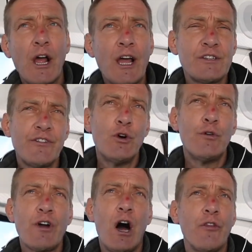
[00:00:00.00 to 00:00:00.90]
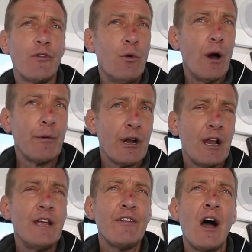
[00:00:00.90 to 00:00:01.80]
I get to the North Cardinal, I'm going to
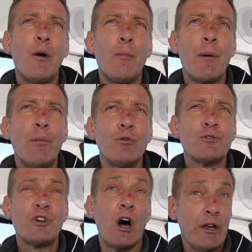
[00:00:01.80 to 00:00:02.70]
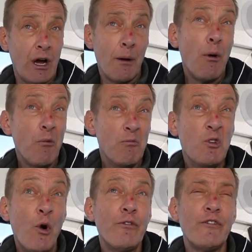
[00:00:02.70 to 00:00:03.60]
leave that on my port side. I'm up
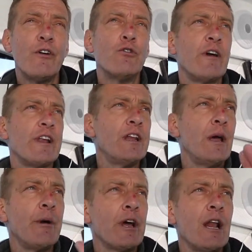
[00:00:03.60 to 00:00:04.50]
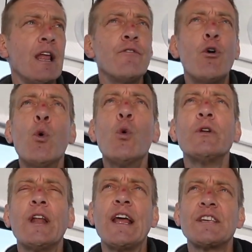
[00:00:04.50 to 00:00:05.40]
north of it already, and then we're going to leave all
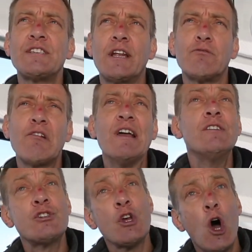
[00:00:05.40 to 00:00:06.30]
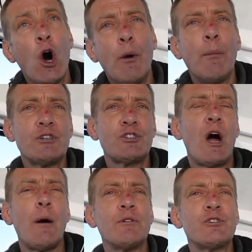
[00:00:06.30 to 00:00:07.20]
the next set of reds on my
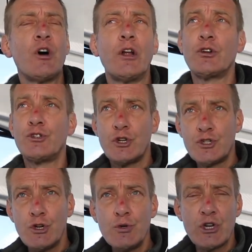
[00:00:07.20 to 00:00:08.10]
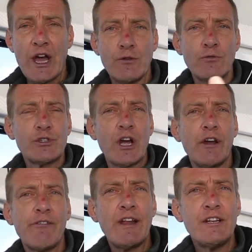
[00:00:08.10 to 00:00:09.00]
starboard side, because the two channels going
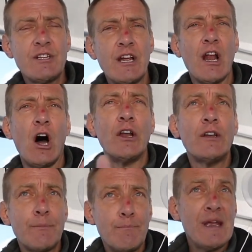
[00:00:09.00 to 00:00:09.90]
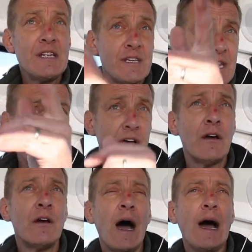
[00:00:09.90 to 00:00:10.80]
around this little island meet here
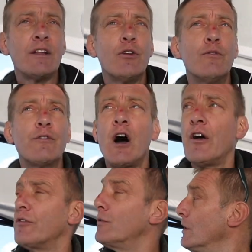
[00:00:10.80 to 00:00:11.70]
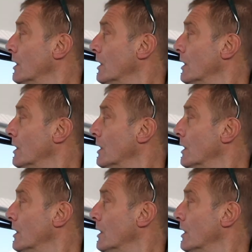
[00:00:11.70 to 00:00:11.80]
at the North Cardinal.